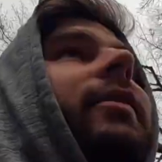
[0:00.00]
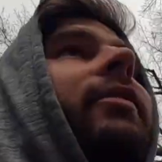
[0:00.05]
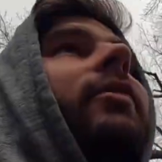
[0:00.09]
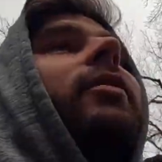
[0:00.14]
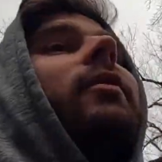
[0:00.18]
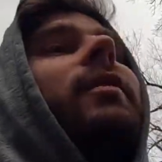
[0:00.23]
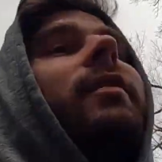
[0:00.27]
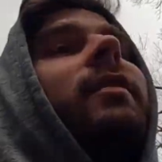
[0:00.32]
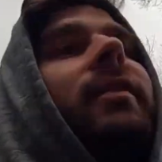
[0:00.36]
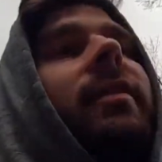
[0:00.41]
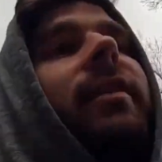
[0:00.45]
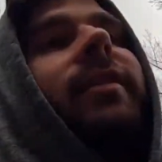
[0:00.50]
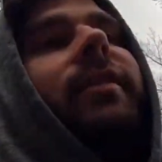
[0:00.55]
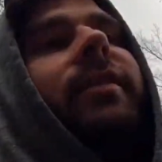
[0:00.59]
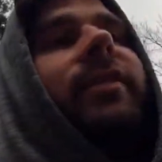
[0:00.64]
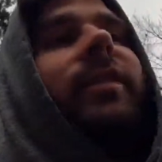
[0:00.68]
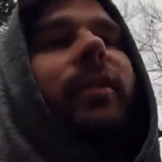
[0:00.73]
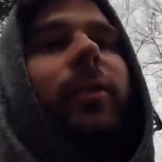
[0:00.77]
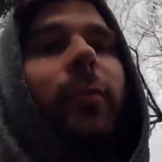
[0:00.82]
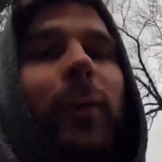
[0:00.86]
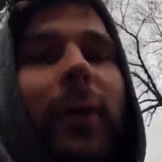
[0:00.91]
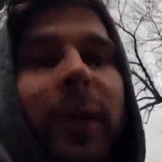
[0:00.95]
should at least
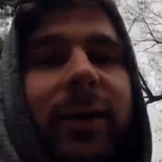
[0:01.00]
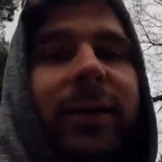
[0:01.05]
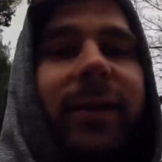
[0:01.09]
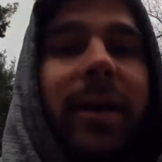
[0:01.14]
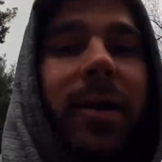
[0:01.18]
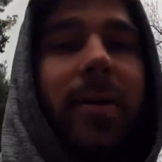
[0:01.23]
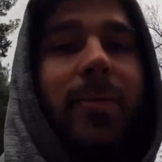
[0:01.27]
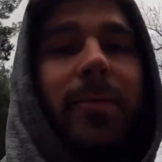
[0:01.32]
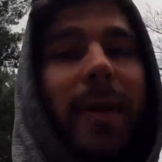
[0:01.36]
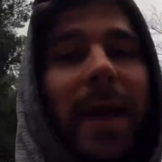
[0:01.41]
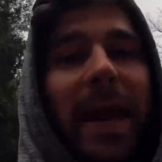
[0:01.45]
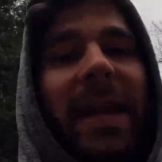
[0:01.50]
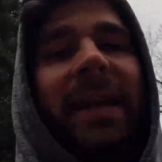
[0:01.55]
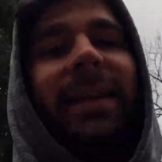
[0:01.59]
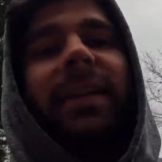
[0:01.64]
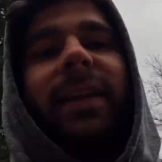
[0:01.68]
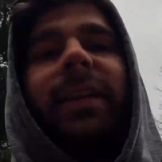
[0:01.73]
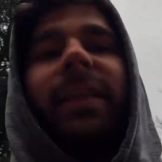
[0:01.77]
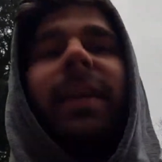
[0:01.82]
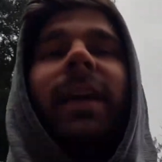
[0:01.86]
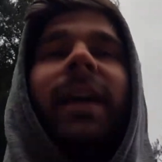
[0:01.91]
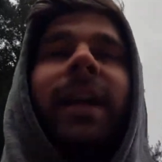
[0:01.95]
see where they're
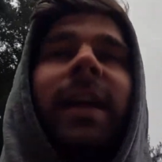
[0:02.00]
planted.